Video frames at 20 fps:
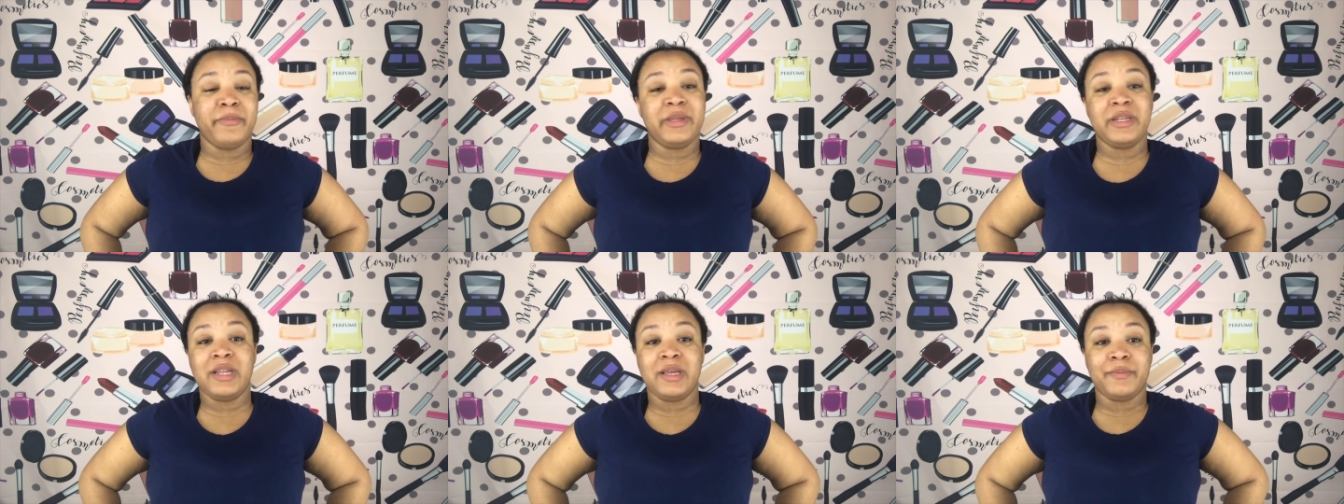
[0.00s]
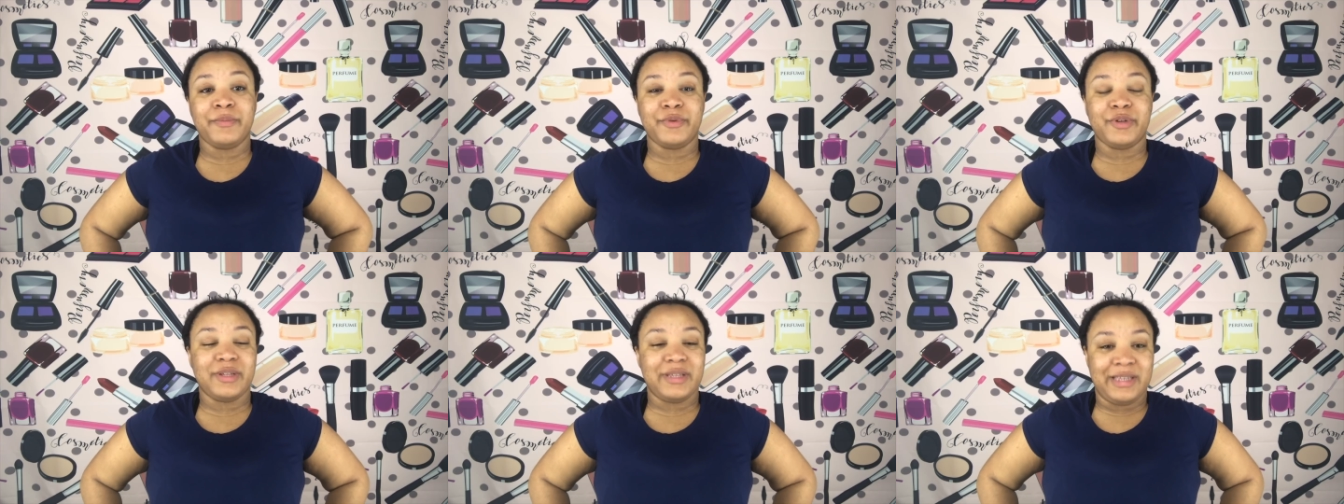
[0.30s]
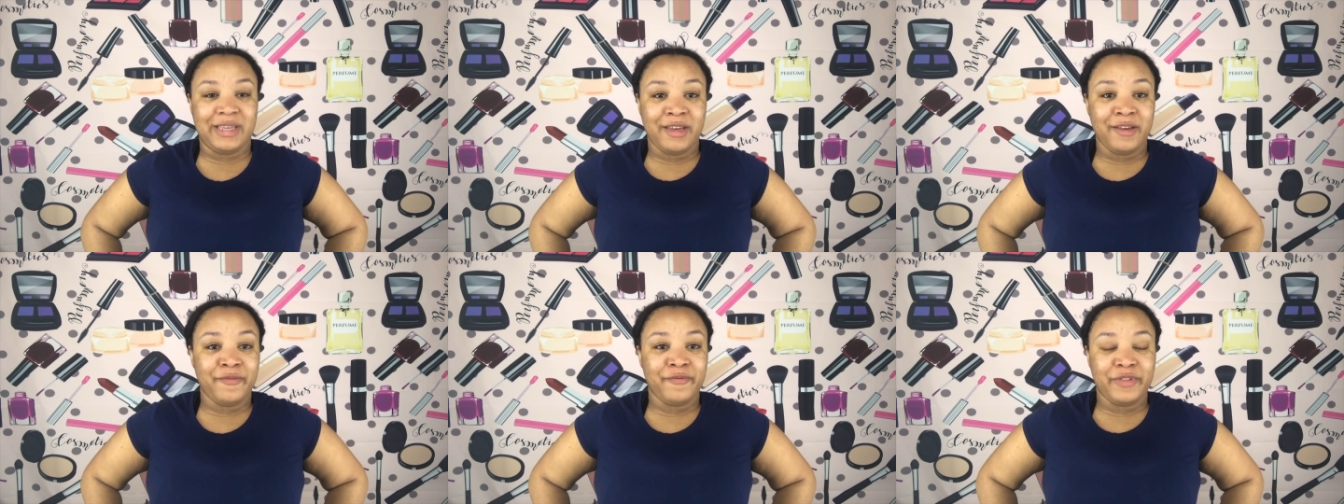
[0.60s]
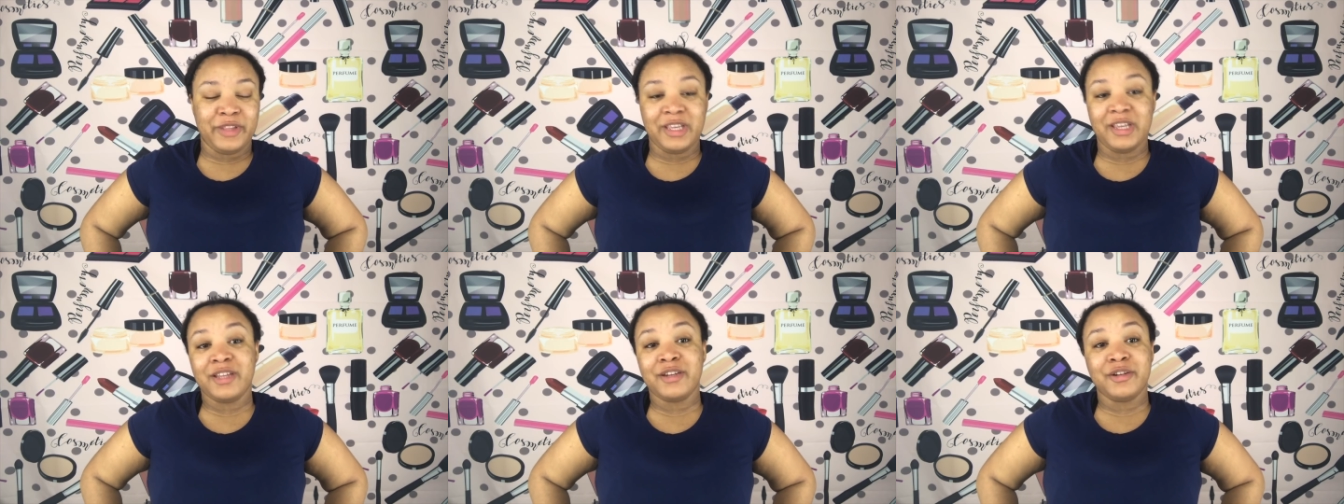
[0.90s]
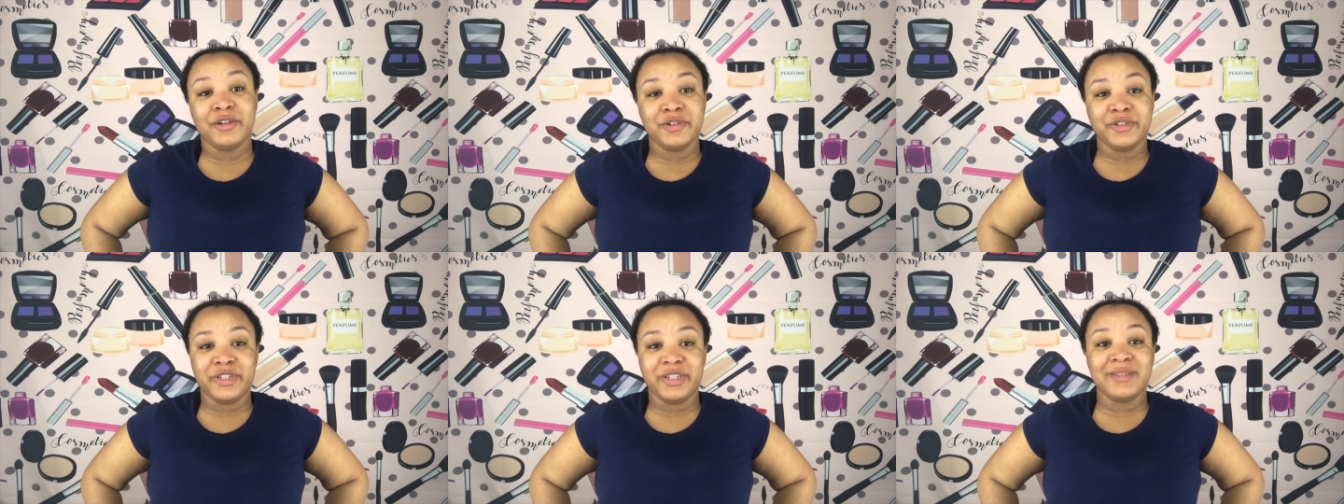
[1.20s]
been able to give the
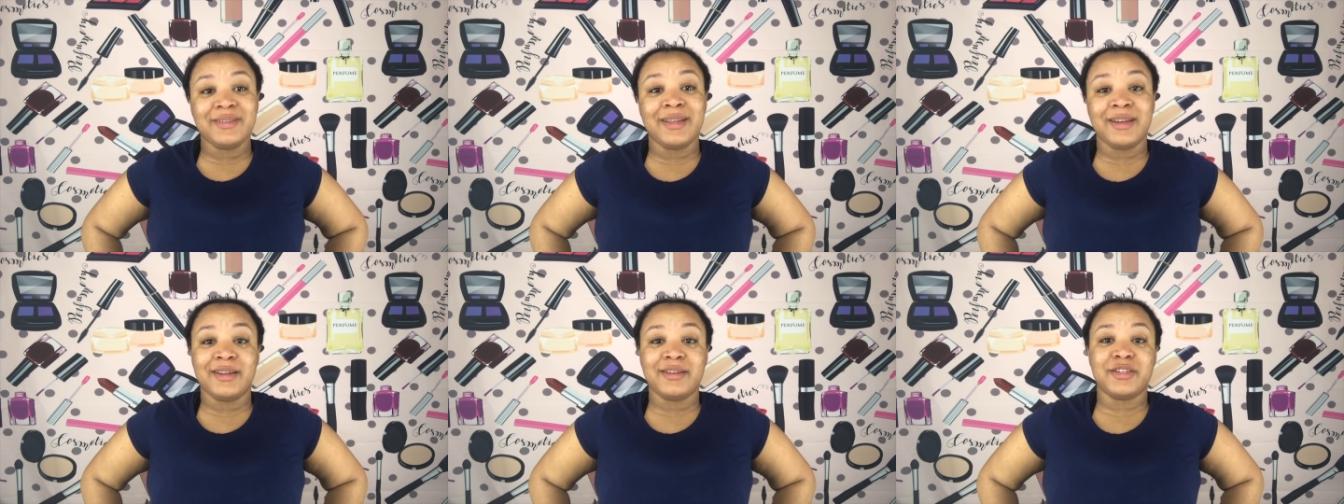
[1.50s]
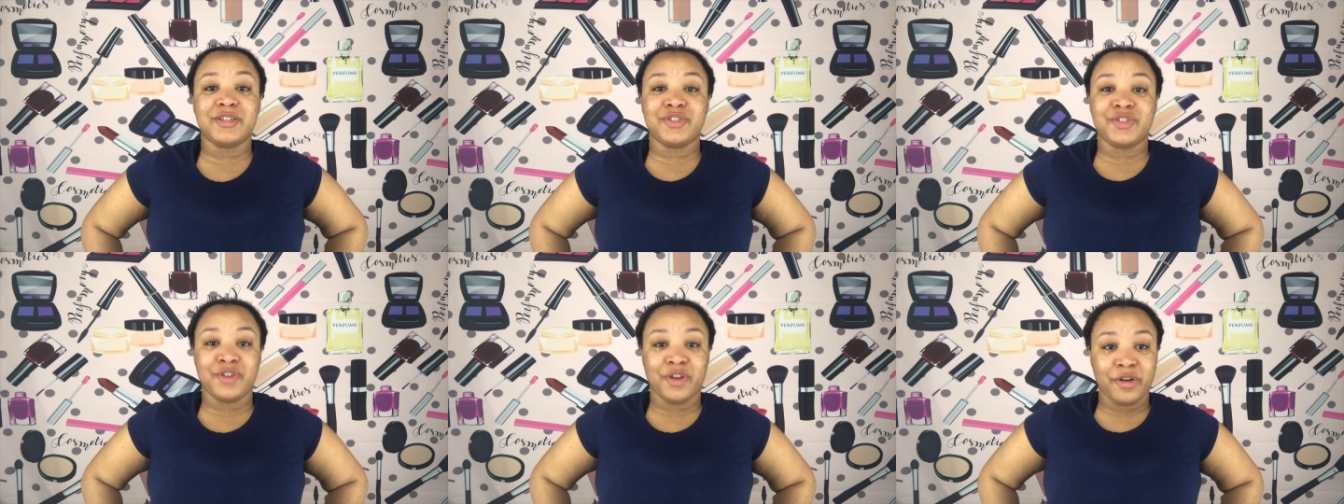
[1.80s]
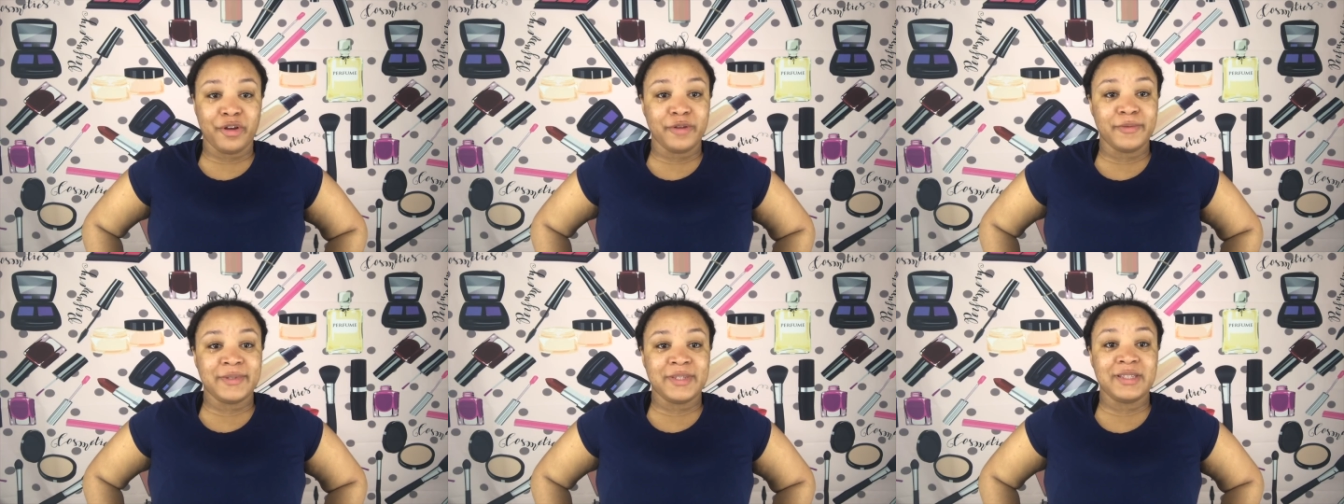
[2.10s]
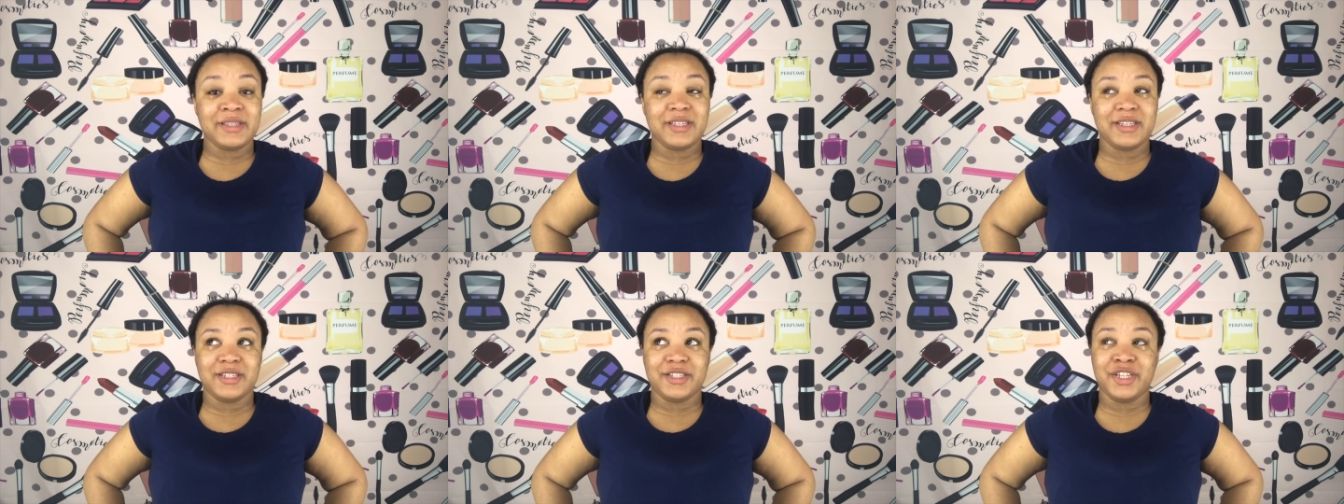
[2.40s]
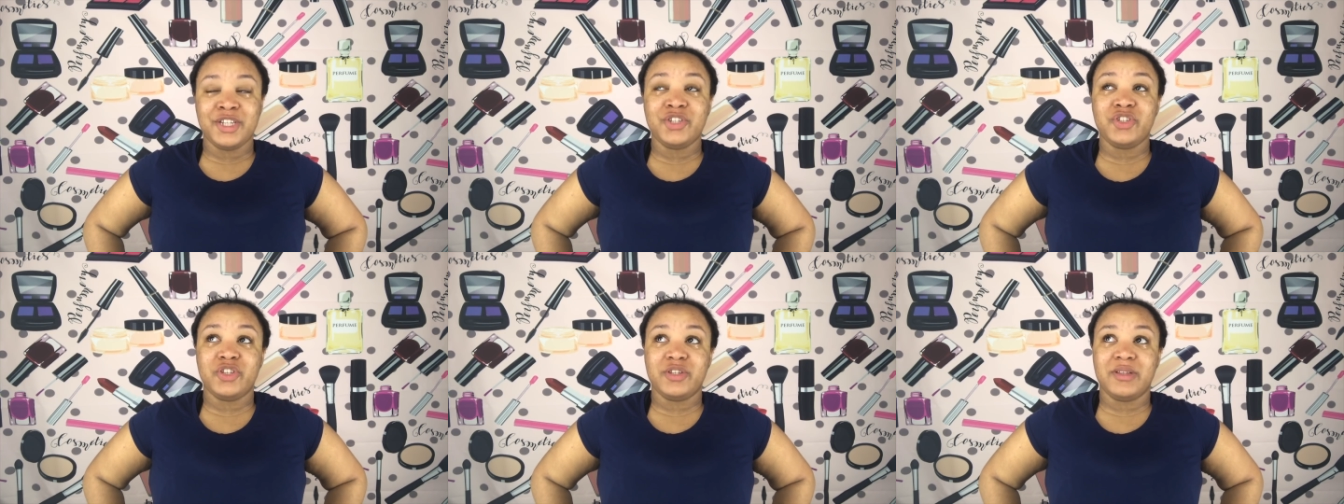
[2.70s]
energy that it deserves and the
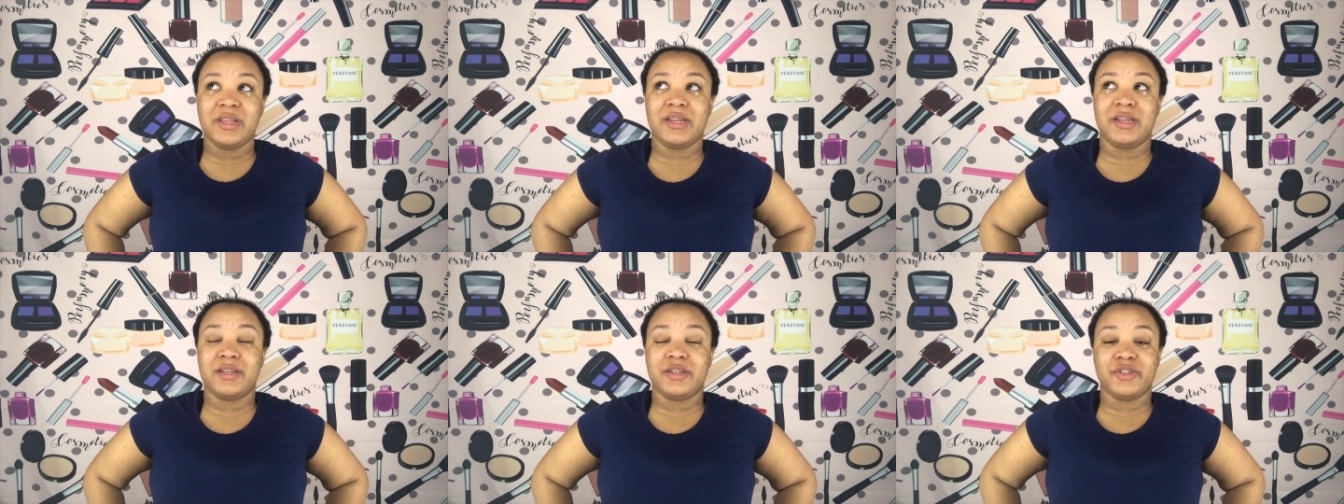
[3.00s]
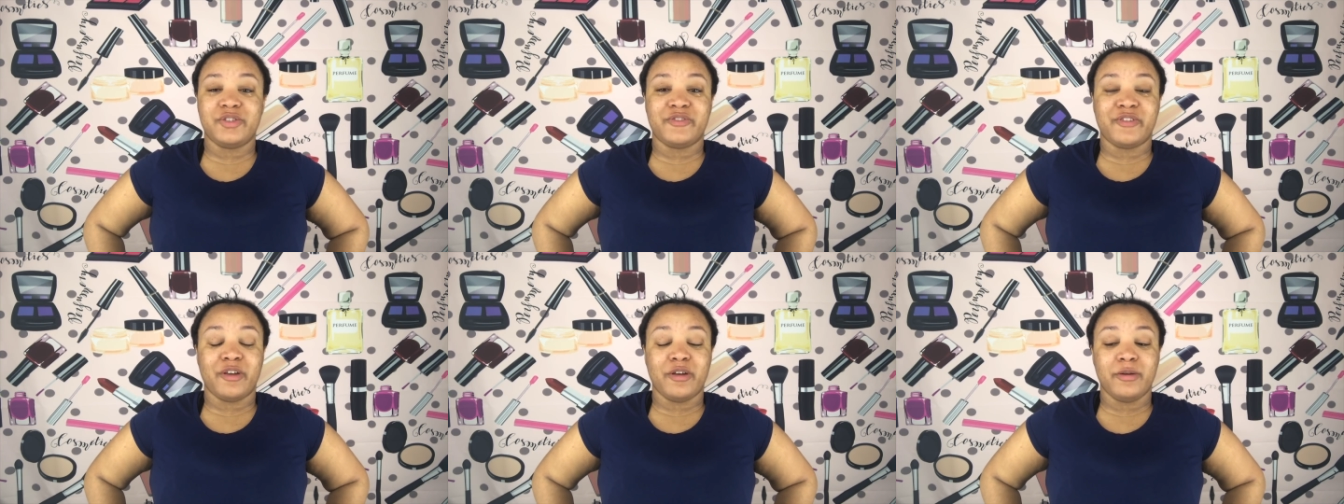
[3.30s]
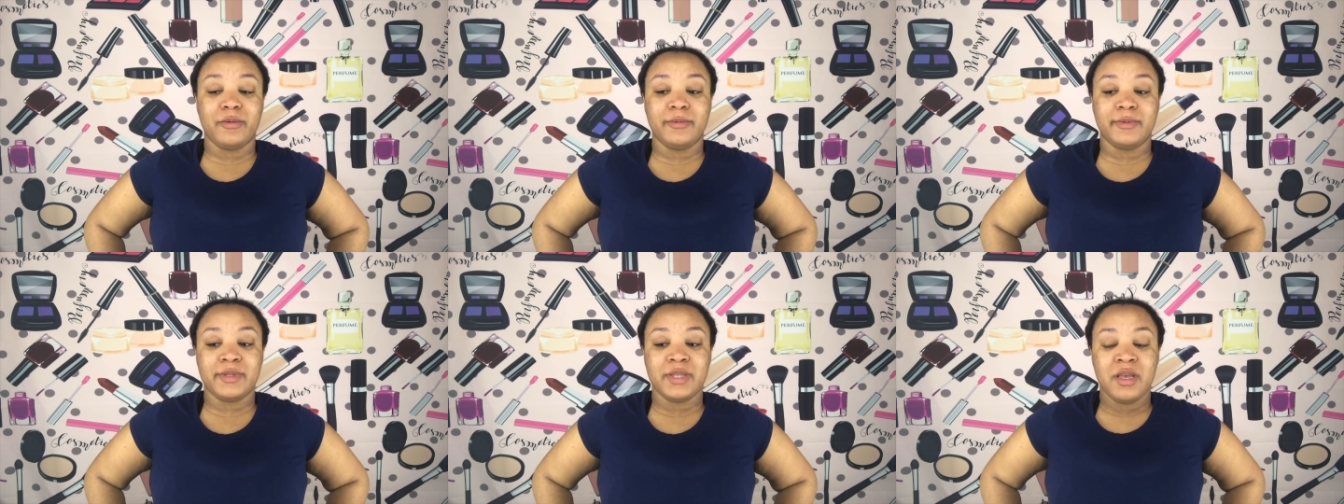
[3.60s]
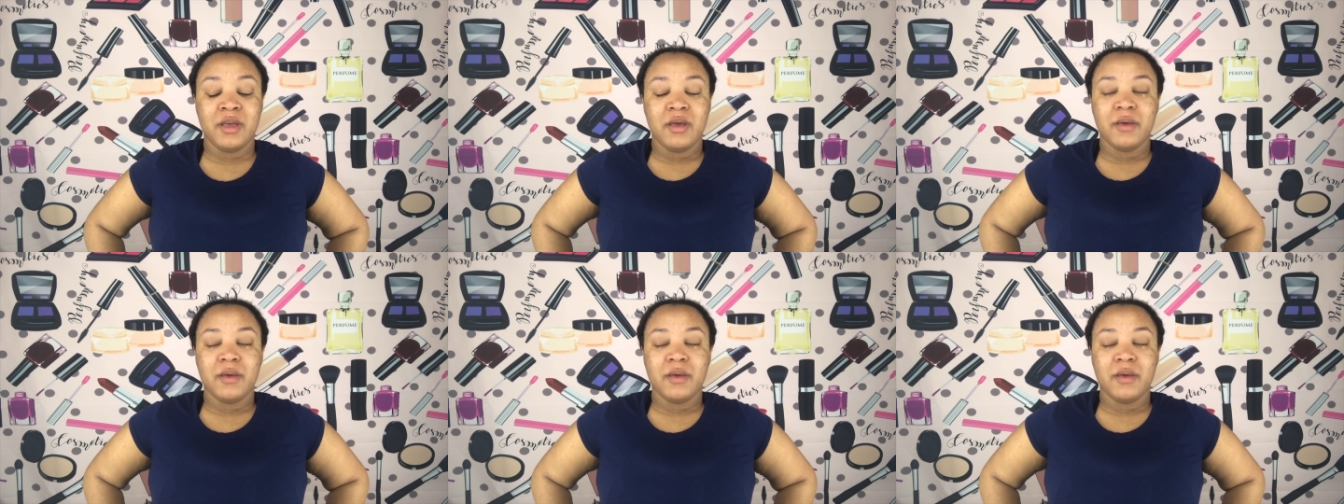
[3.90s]
attention that it deserves